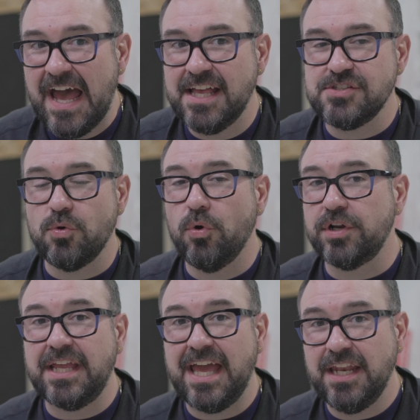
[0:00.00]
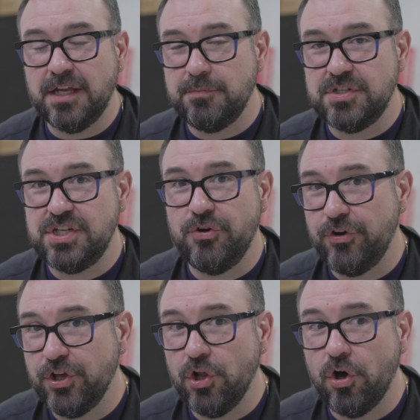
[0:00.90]
has organic
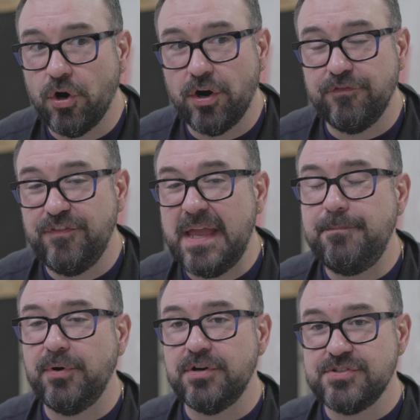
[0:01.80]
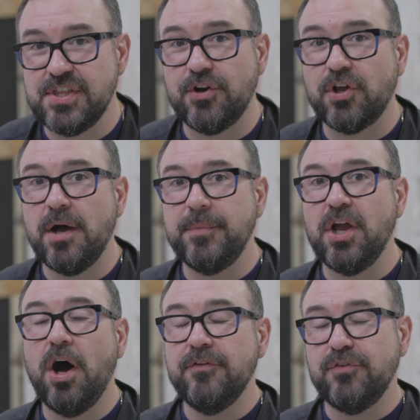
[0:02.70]
material or vapors that are
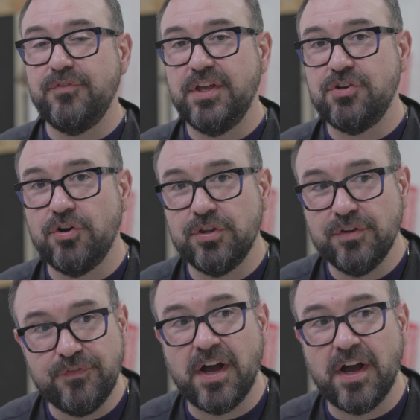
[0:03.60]
coming off of it during the